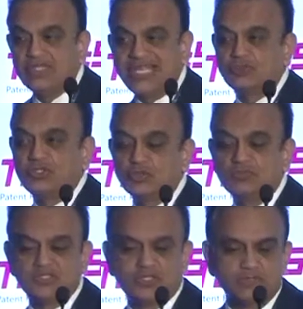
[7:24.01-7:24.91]
That's what
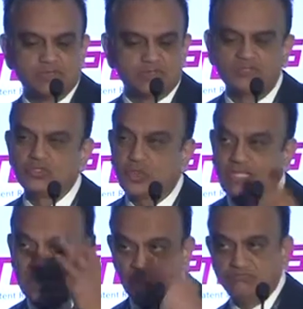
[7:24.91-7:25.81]
you must use. So
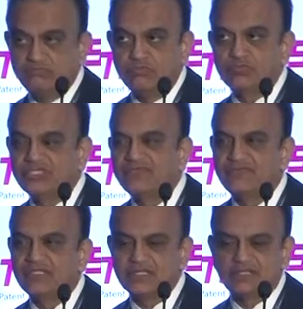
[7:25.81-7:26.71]
he
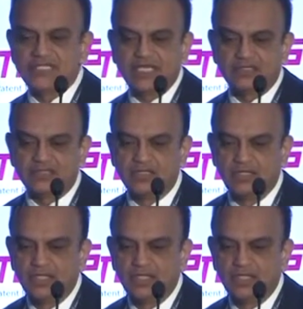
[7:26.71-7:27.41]
shifted the standard,